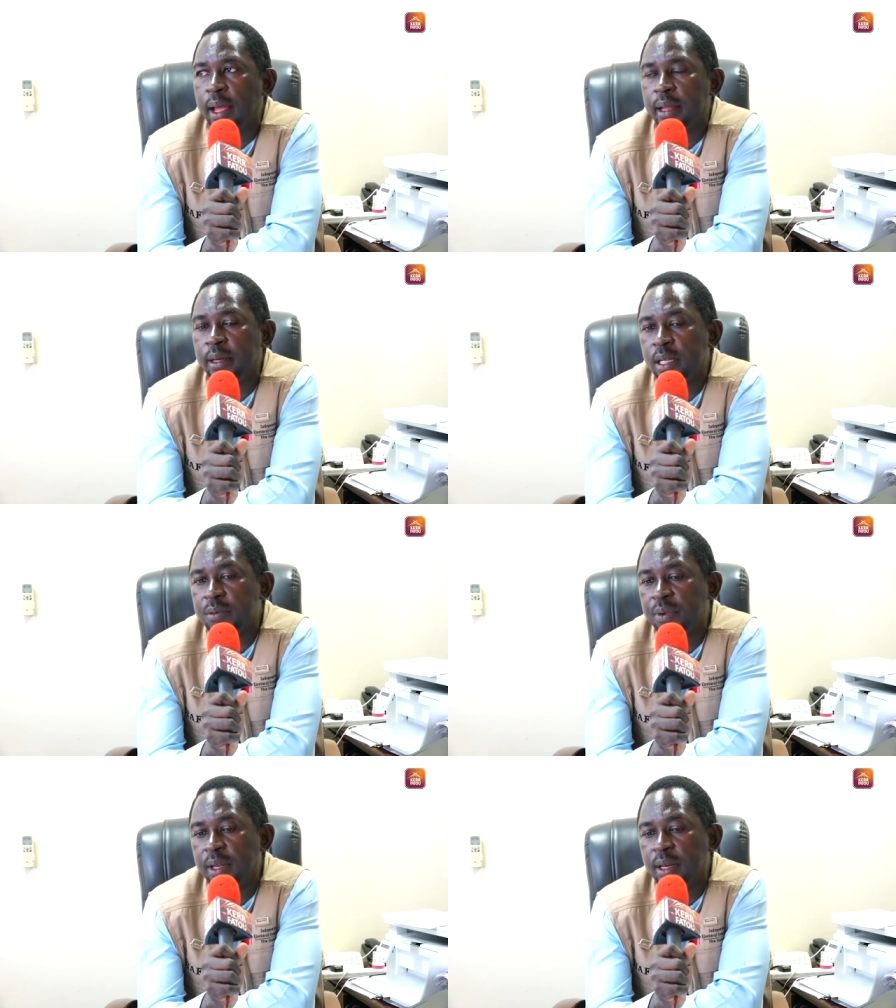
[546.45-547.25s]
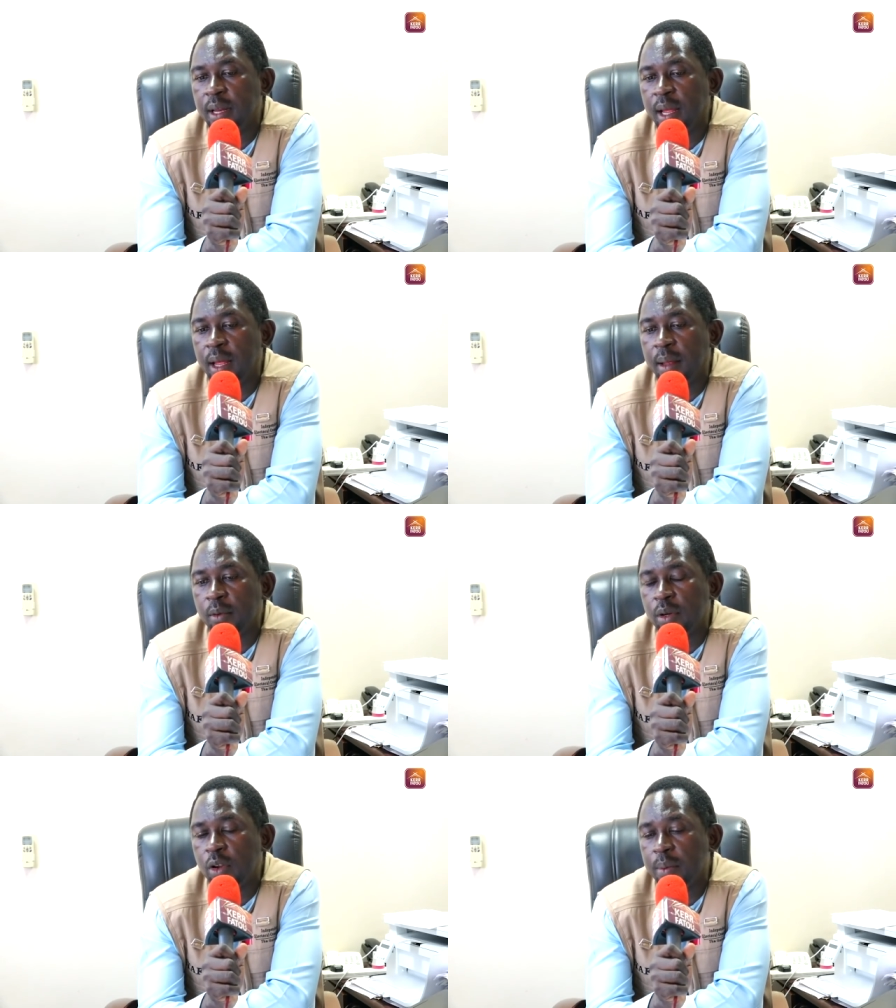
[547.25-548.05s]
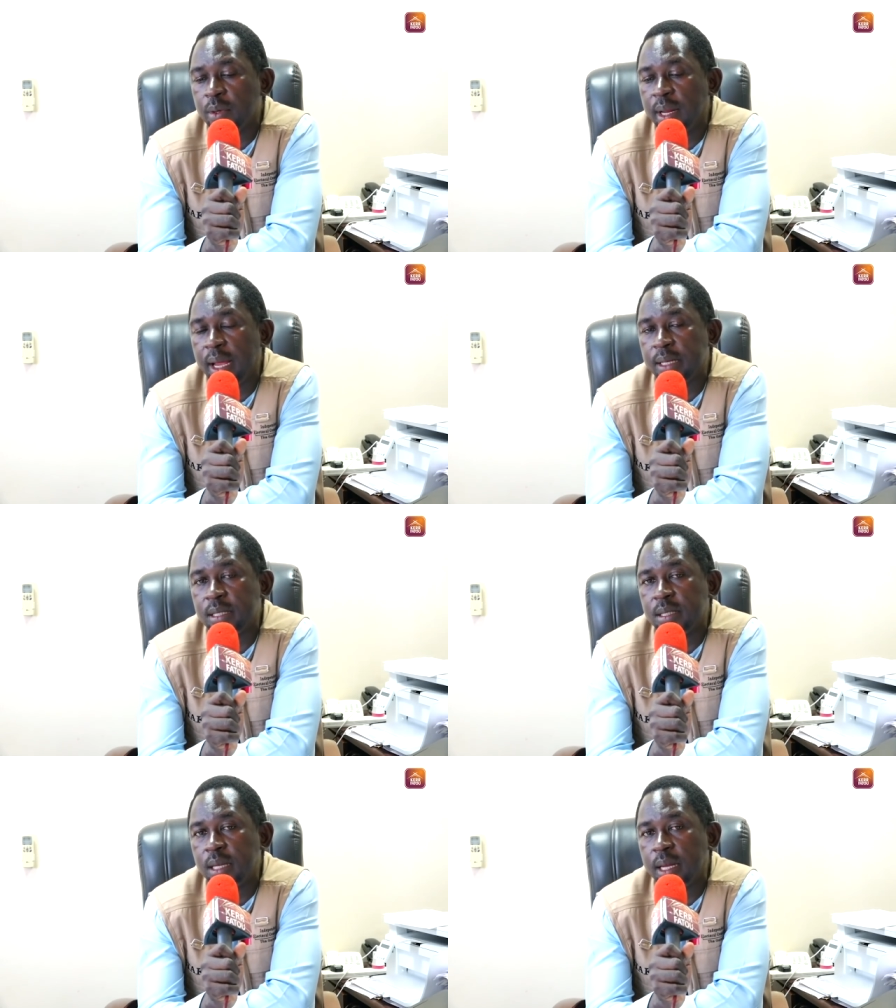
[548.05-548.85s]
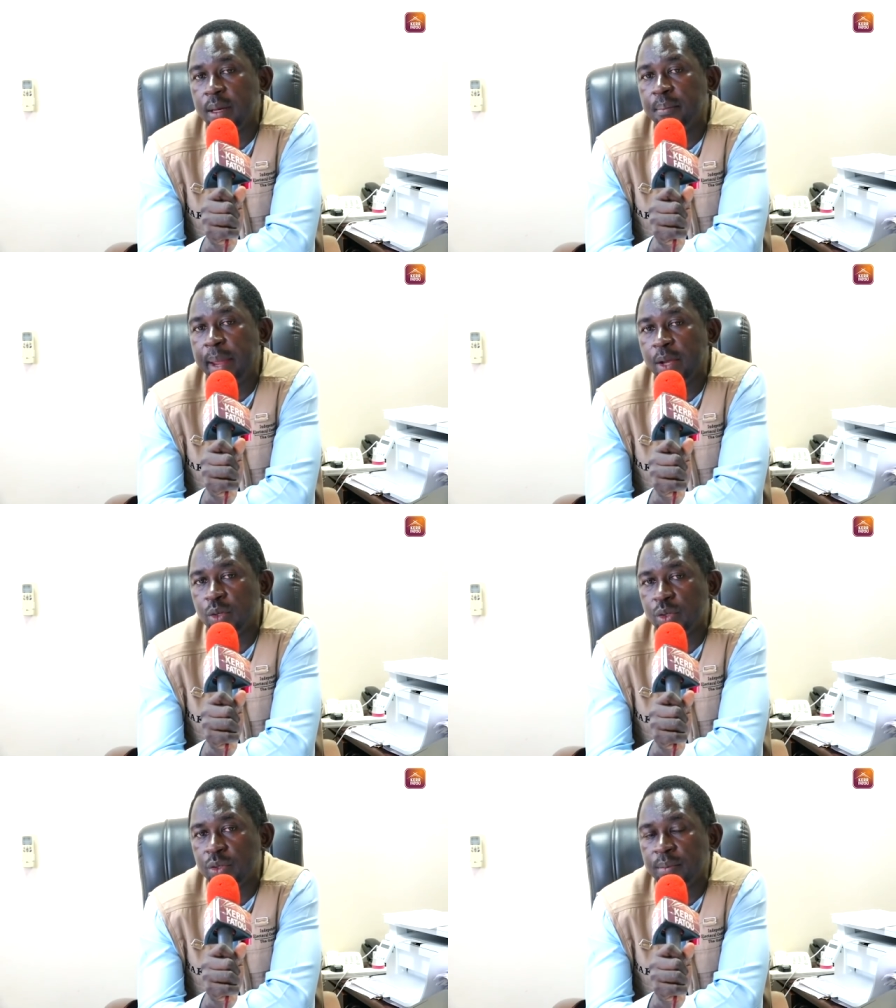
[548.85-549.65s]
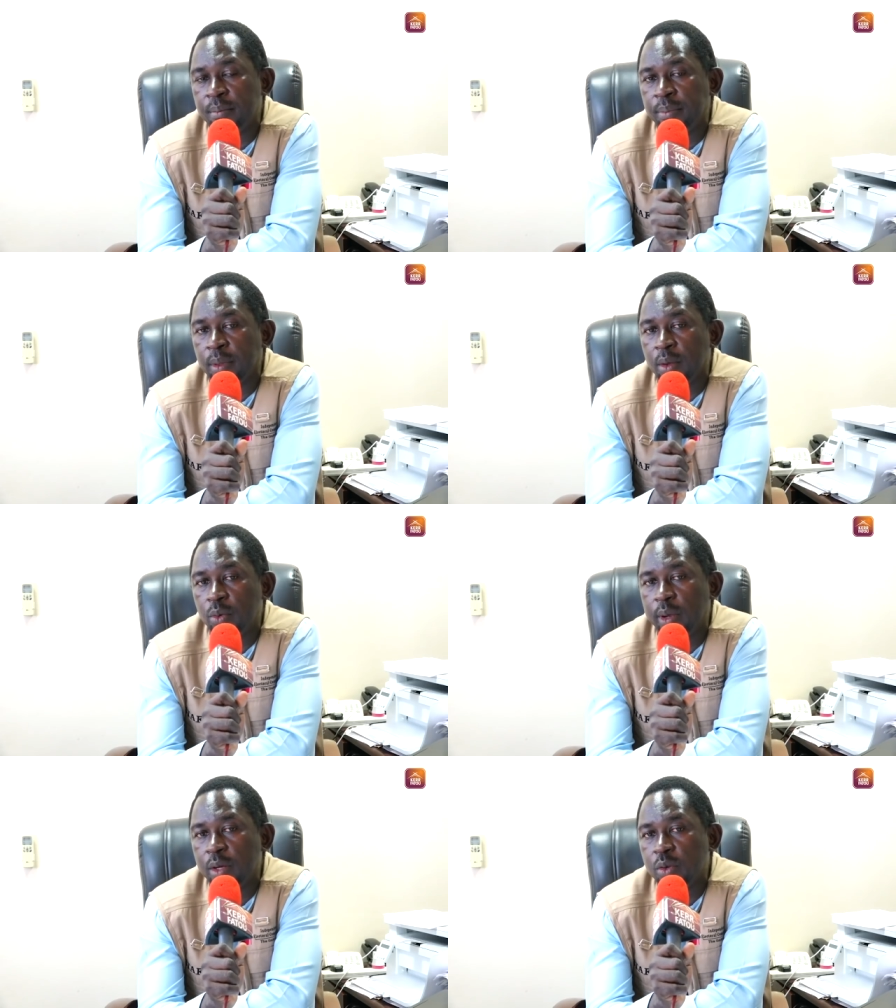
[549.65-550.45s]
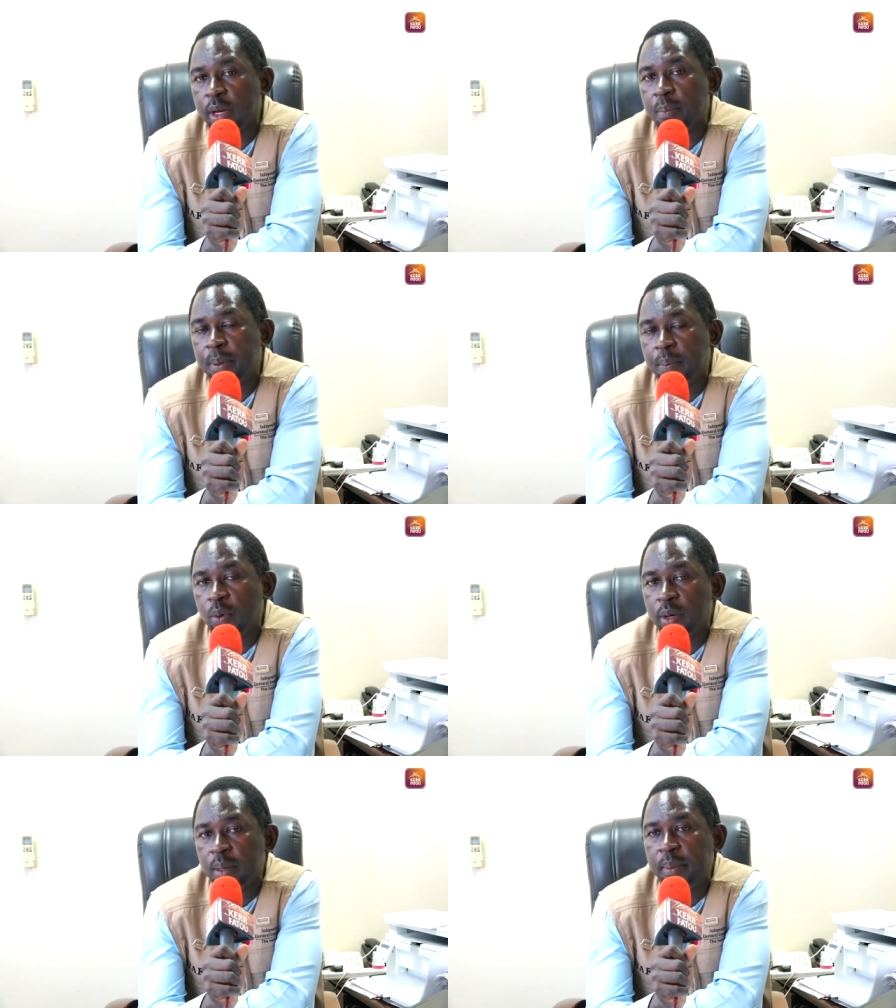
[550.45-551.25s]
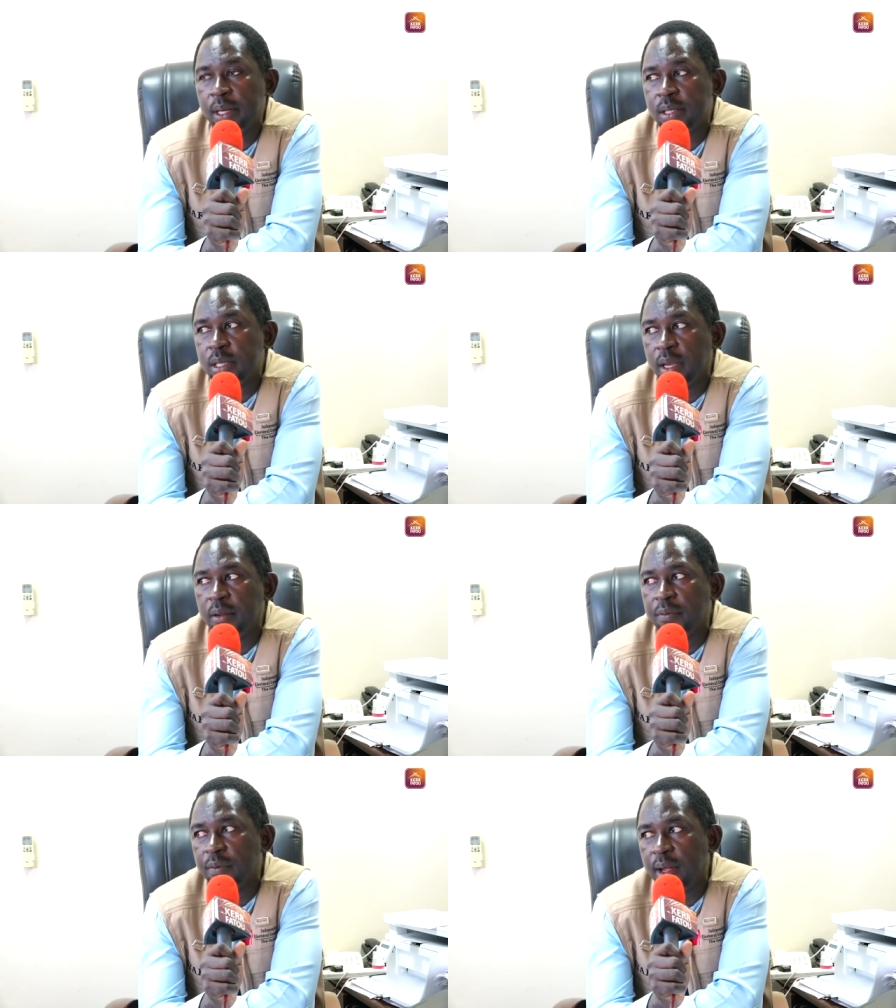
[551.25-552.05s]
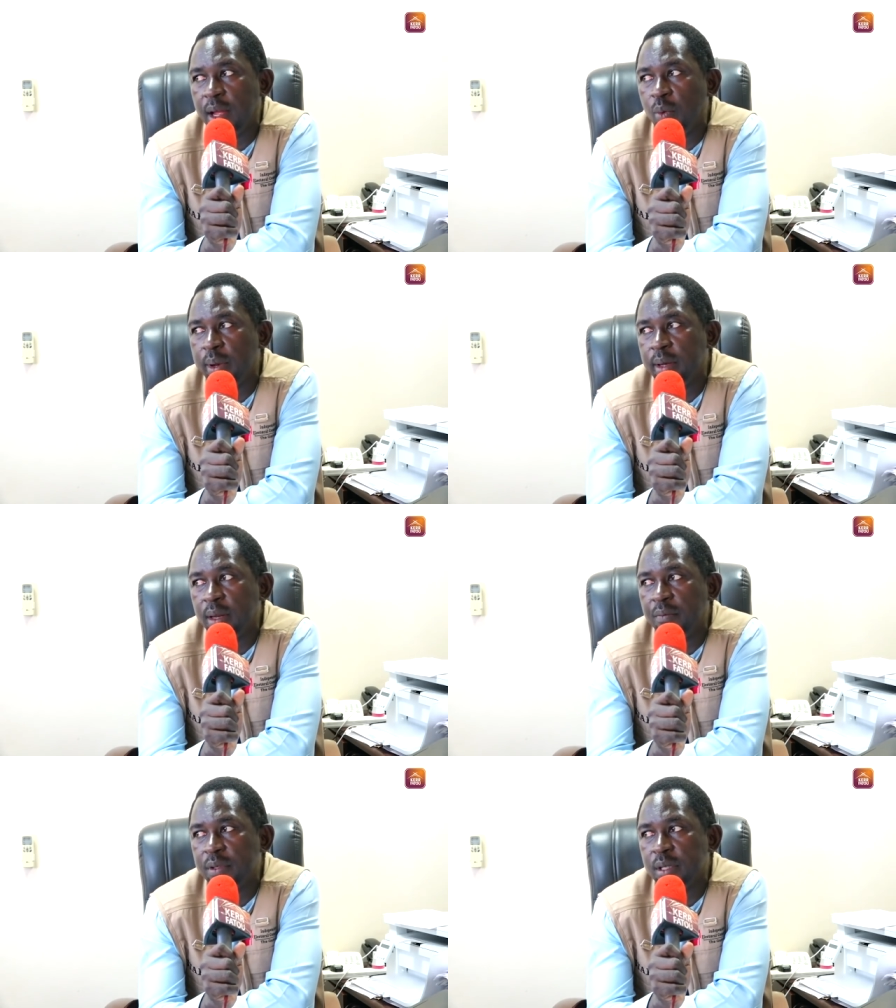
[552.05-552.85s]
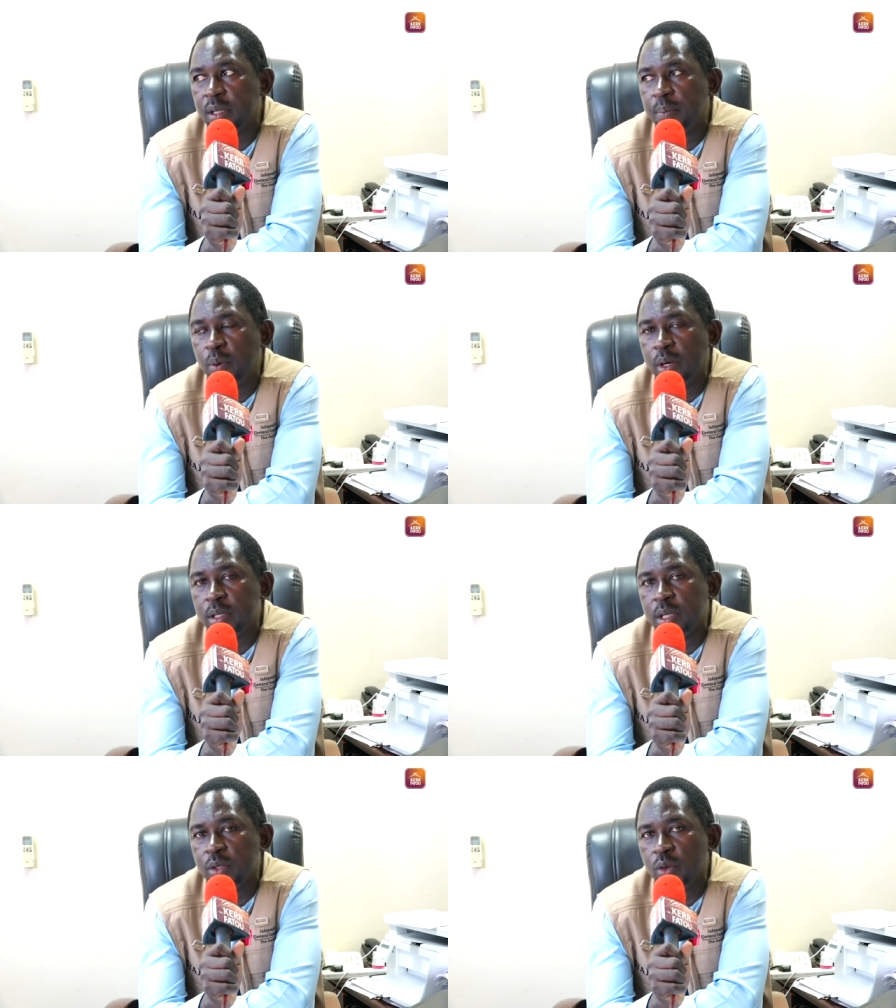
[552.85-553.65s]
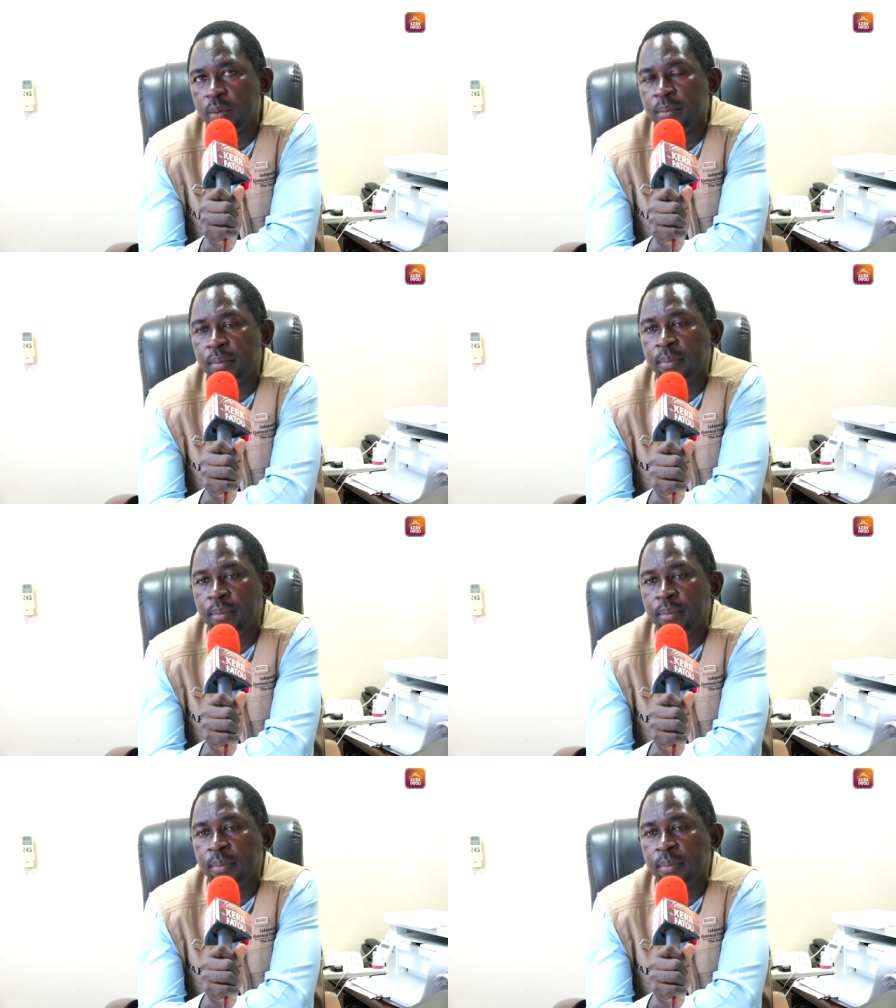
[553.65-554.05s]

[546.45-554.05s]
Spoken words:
In this vein, the Commission has taken measures to ensure that people remain safe when they visit the polling station,